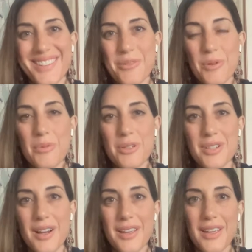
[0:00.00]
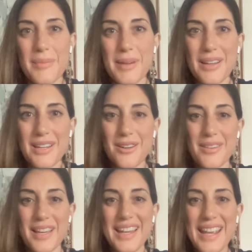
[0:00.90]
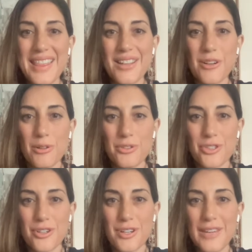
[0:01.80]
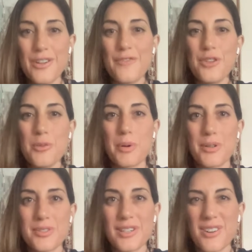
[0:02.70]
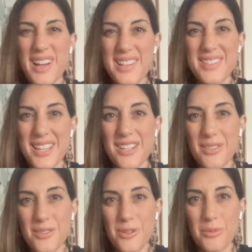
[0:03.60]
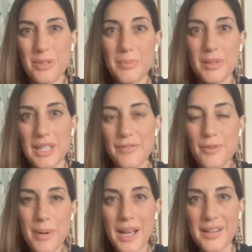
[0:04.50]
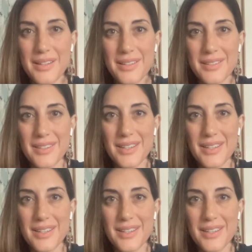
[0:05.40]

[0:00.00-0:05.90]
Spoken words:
what we're talking about here, that in the culture, even if you personally are kind of secular and don't really believe or practice,